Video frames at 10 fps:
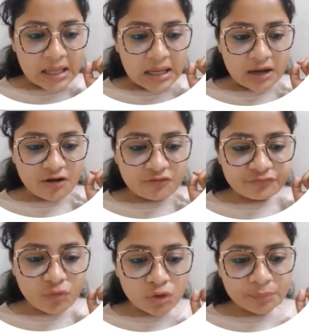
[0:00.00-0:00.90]

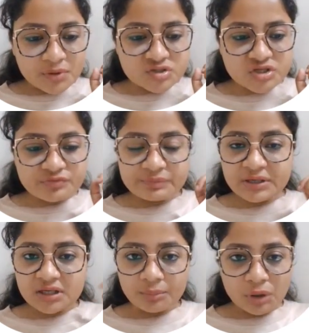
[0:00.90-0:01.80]
4% will be
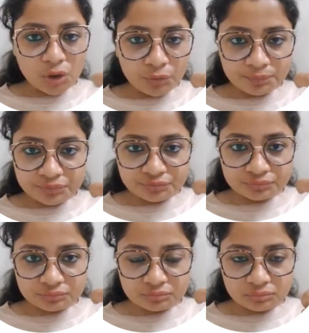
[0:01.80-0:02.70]
double loop.
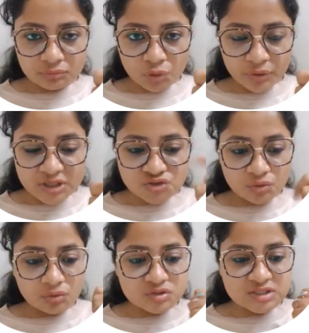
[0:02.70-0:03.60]
Okay,
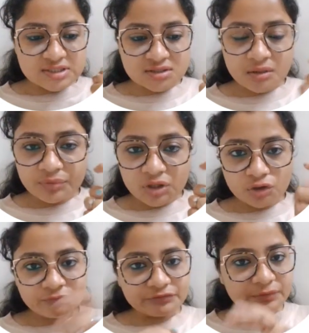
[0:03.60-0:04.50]
so since double loop
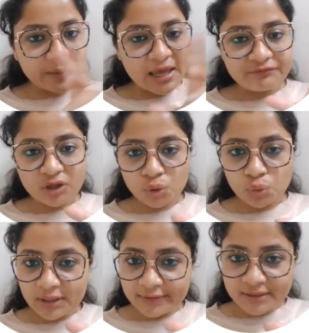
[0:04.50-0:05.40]
we will be having two
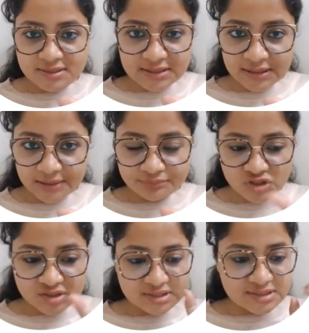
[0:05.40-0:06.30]
deltas in them,
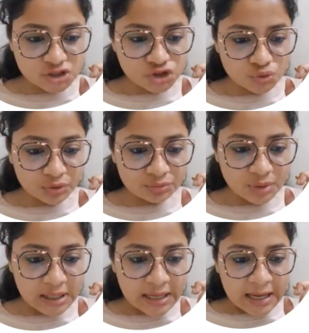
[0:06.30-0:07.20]
just as I showed you.
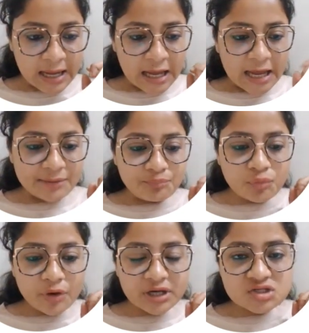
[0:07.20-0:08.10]
And
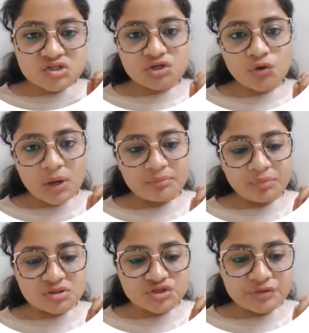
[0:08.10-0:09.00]

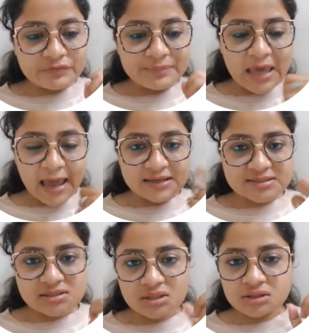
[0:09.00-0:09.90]
0.01% will be
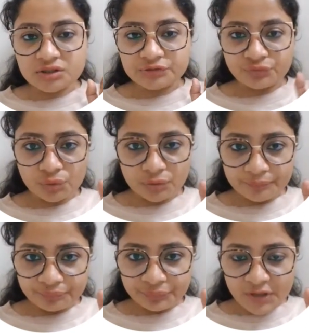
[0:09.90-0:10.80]
accidental hole,
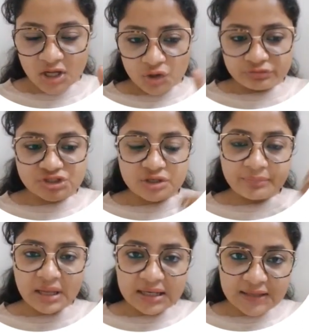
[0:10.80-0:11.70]
which are
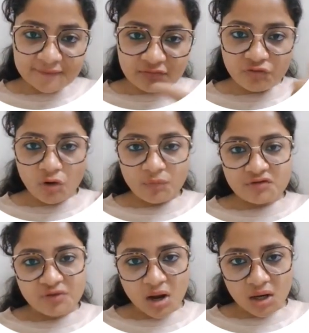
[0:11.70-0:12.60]
mainly in the form of
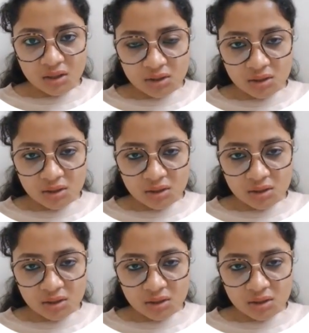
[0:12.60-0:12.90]
arc